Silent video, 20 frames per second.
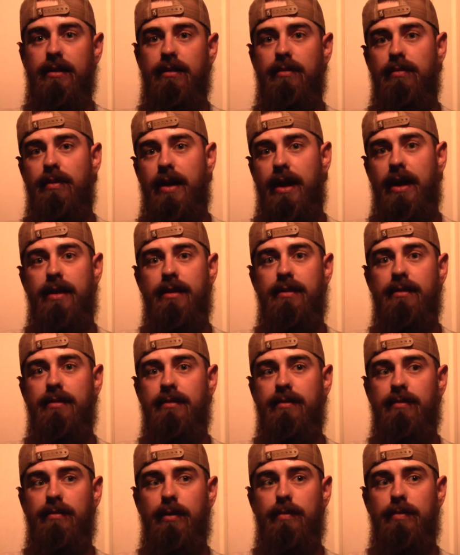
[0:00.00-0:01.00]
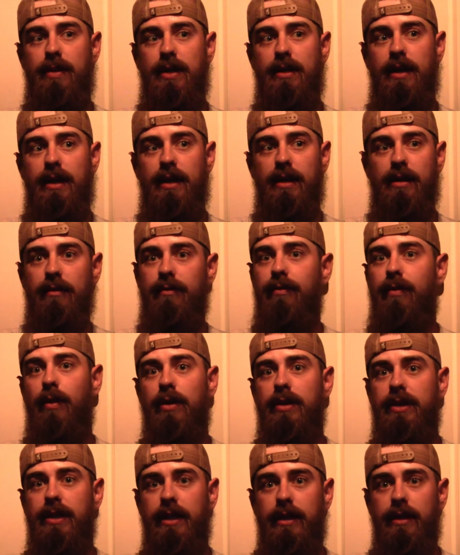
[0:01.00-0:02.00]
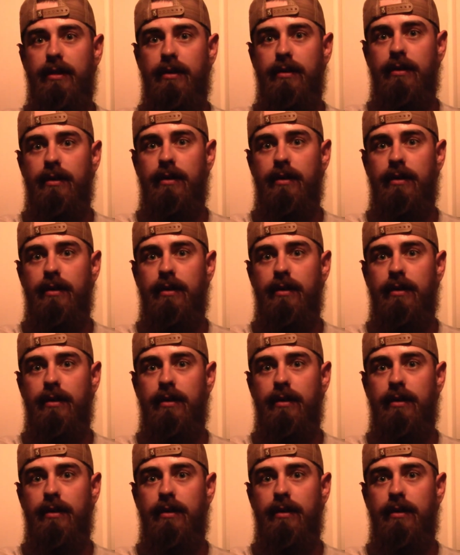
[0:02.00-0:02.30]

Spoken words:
Red would be like a 14,